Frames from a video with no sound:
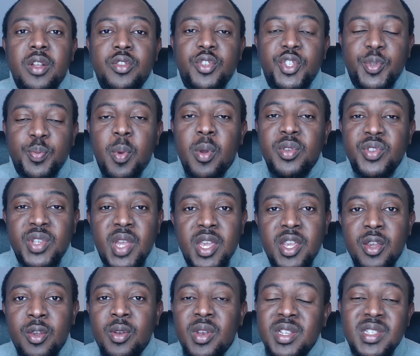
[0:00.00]
to sponsor
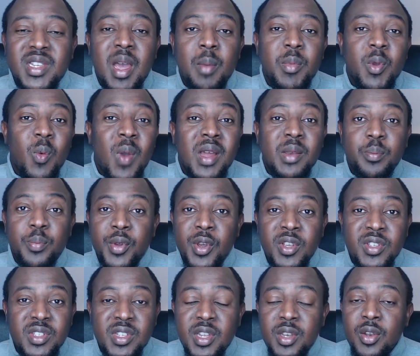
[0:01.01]
you, this can be one
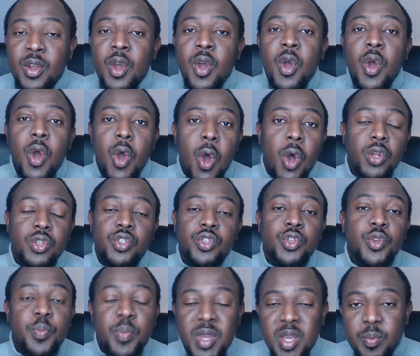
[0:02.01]
person or
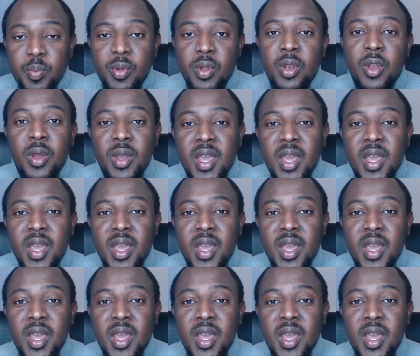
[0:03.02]
2 people.